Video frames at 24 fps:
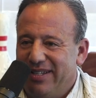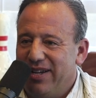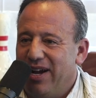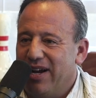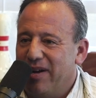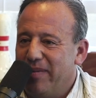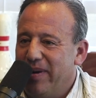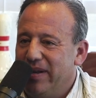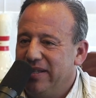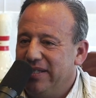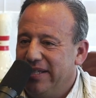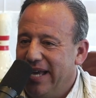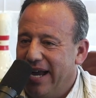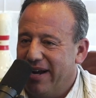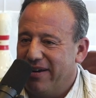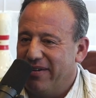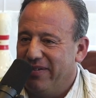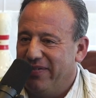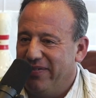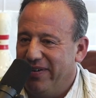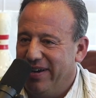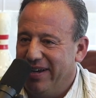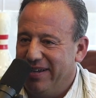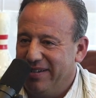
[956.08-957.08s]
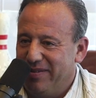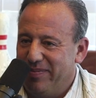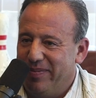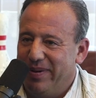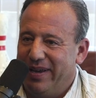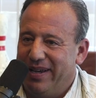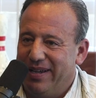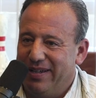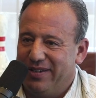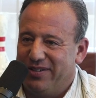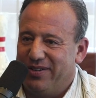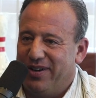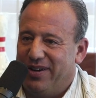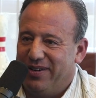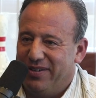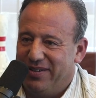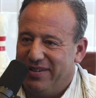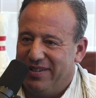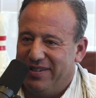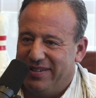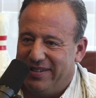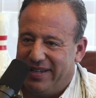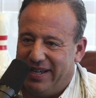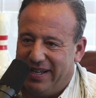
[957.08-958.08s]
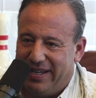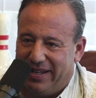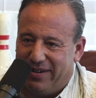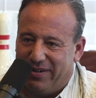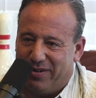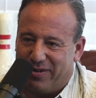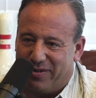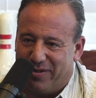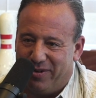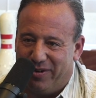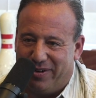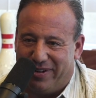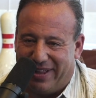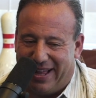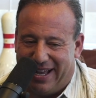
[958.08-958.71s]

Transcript: Talk about sacrifice being in charge of the San Diego Crew oh,